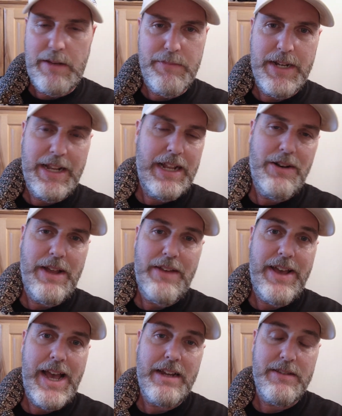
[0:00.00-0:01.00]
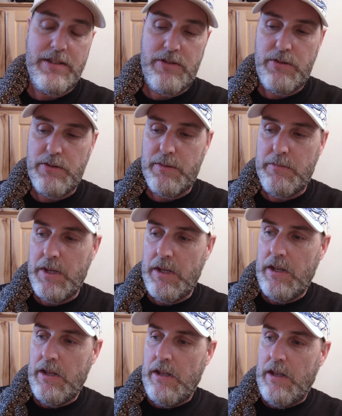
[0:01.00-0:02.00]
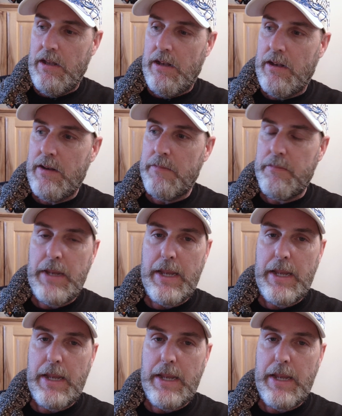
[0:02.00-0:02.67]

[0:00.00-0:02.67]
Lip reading: I don't have access to them.